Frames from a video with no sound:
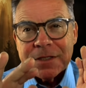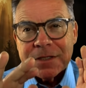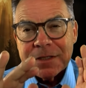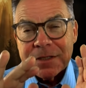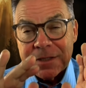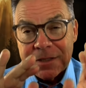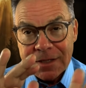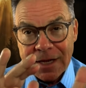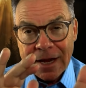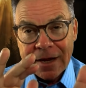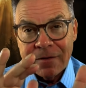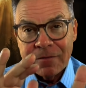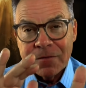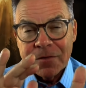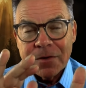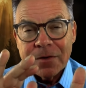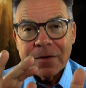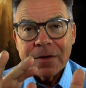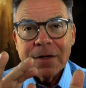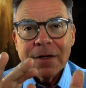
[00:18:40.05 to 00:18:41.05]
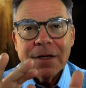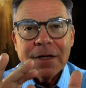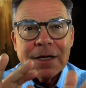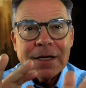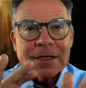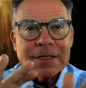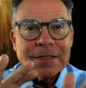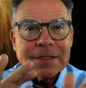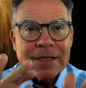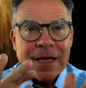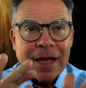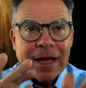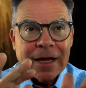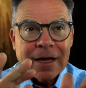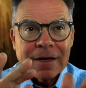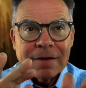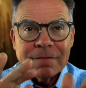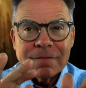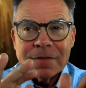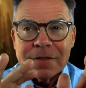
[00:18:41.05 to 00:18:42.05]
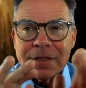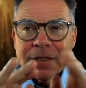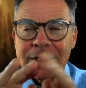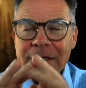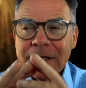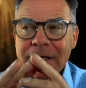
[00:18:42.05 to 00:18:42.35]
is Savior, He saves.